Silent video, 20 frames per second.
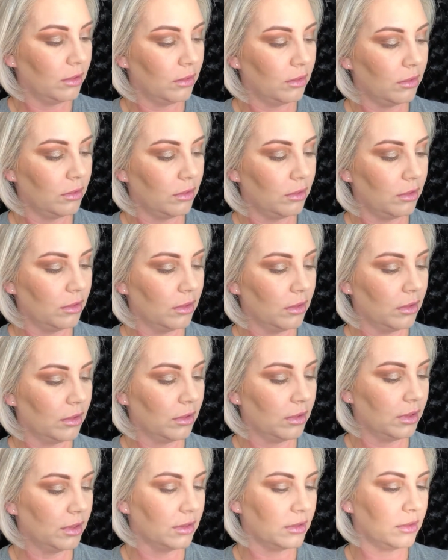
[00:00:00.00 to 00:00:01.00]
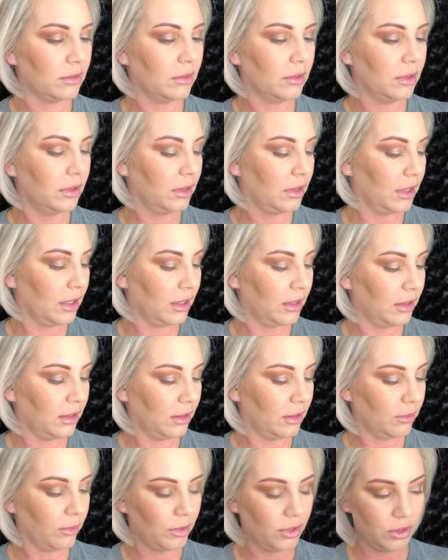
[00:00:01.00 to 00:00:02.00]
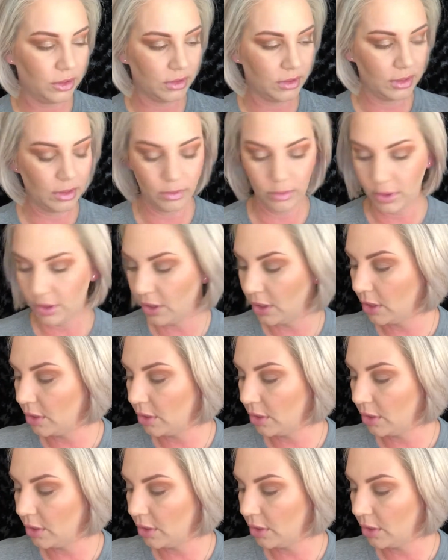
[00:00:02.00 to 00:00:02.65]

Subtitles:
or this one. I think I want to use that one.